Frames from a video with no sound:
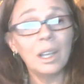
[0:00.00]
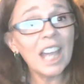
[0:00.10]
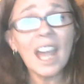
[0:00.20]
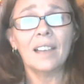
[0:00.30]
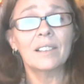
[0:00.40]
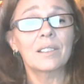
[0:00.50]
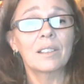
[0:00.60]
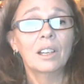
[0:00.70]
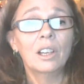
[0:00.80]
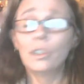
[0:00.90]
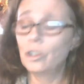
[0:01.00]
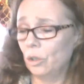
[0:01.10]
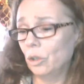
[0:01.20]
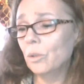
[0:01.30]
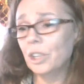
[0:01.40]
Yes. Do
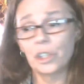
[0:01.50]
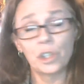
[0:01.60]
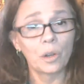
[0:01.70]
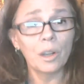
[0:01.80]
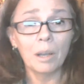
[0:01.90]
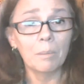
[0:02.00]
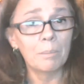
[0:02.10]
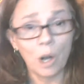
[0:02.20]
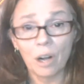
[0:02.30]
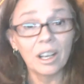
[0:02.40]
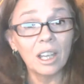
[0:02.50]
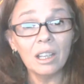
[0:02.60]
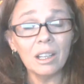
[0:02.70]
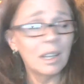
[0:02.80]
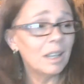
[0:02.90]
you enjoy a
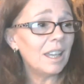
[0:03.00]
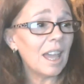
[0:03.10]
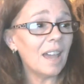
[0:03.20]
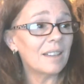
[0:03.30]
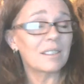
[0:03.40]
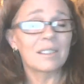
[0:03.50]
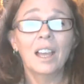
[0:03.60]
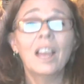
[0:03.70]
bargain? Yes.